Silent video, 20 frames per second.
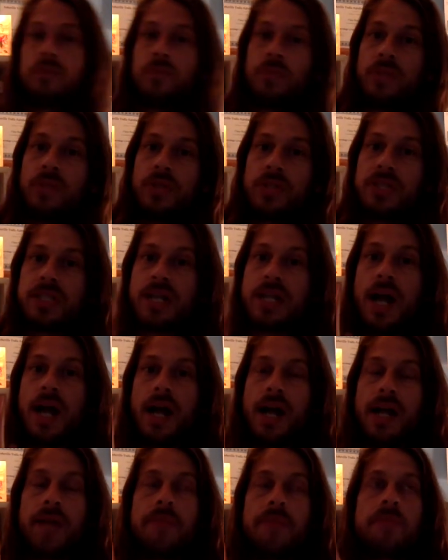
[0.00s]
the
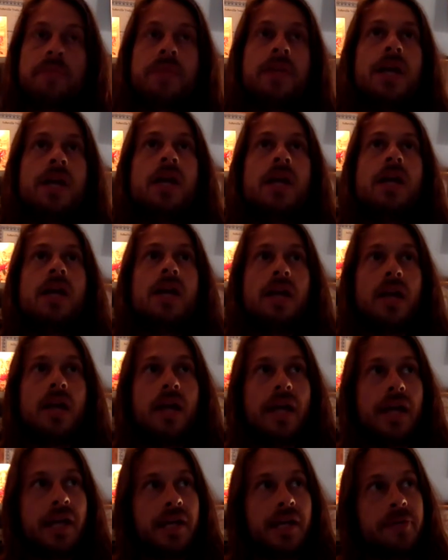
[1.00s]
sky.
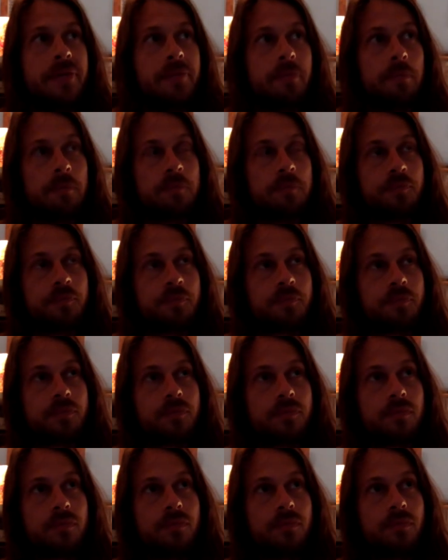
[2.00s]
And
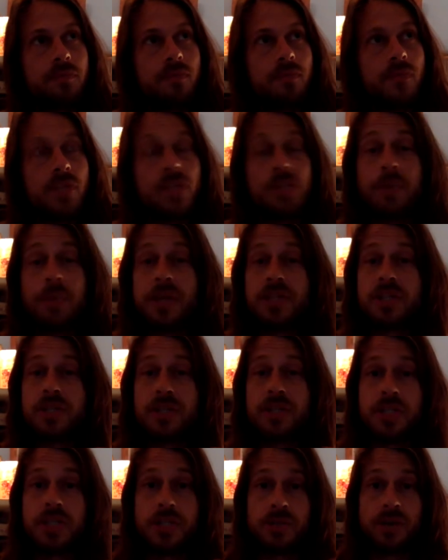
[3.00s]

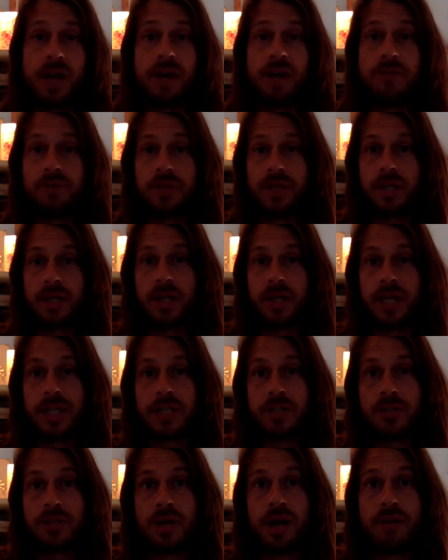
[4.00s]
especially Shravana,
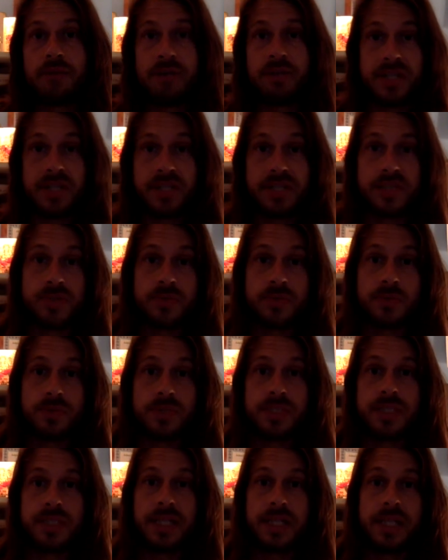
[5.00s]
like Shravana is
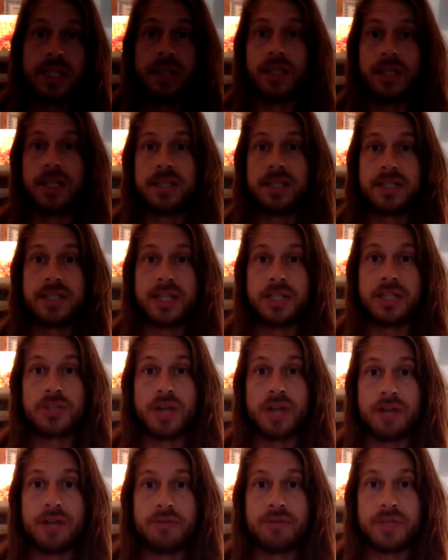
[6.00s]
ridiculous. Like
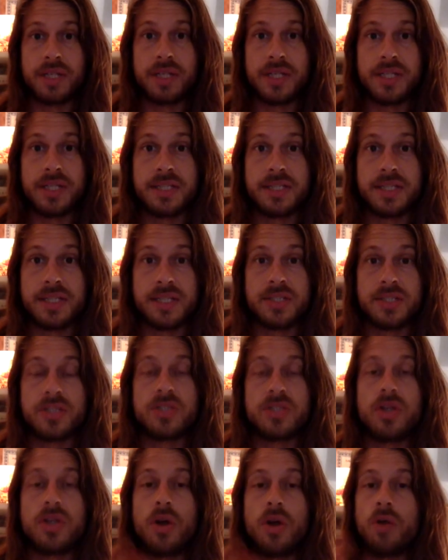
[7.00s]
Shravana is
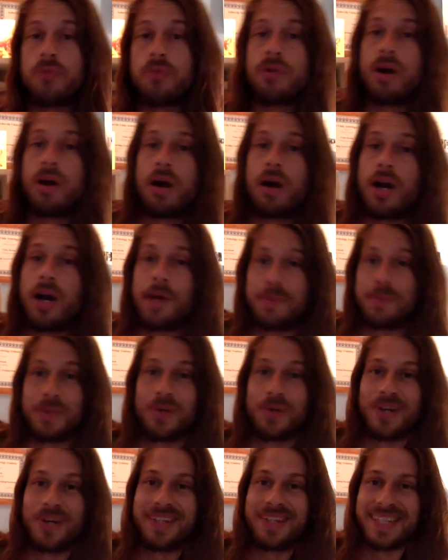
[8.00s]
so far up
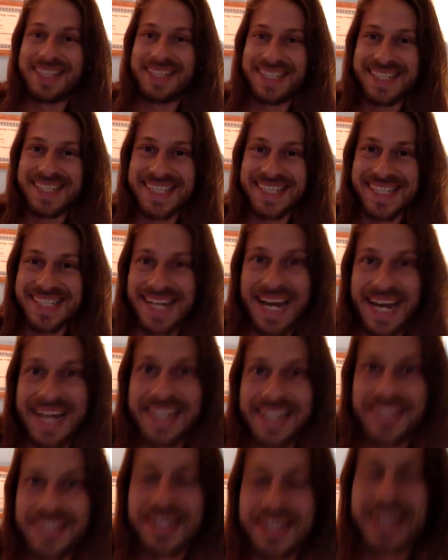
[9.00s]
north, it's
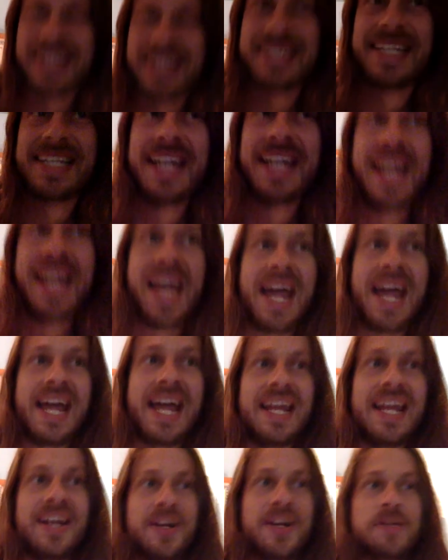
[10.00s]
insane, you guys. And